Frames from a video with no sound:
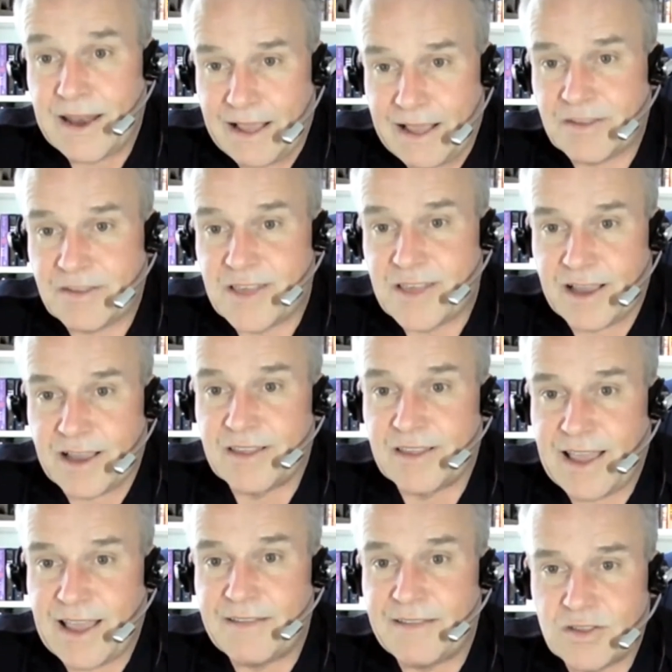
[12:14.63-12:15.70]
and exercise
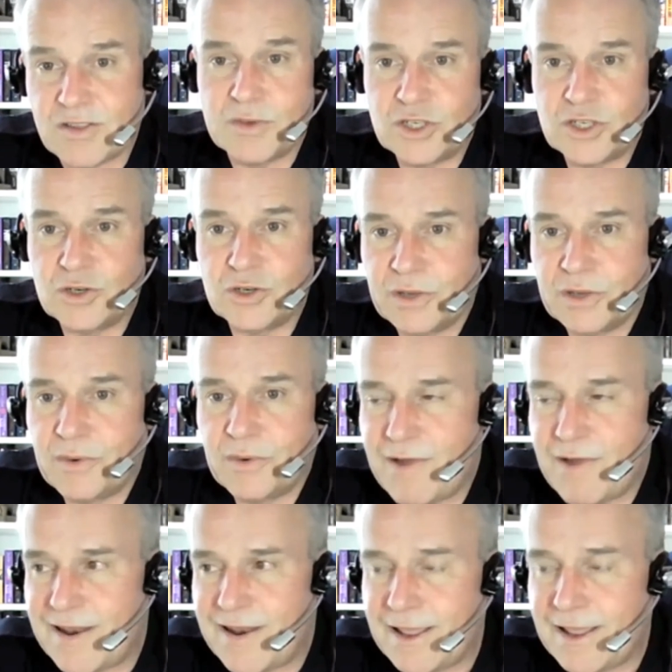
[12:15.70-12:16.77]
against to ensure that we're
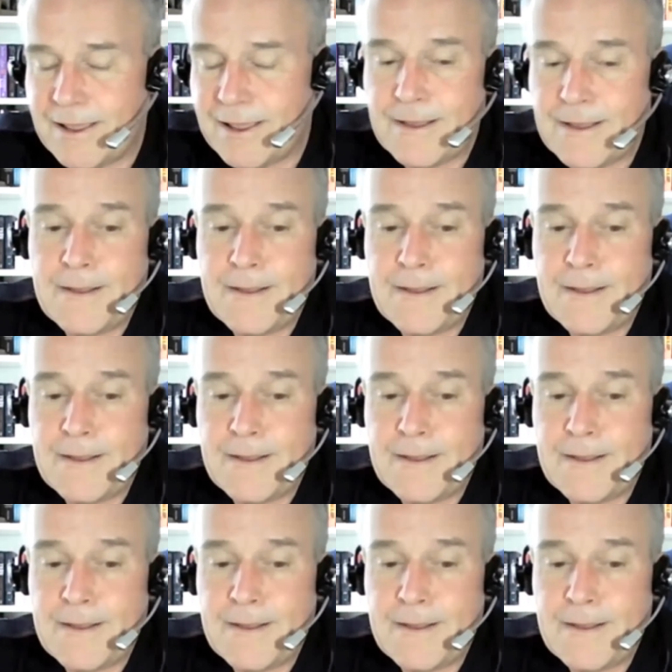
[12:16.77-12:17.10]
ready.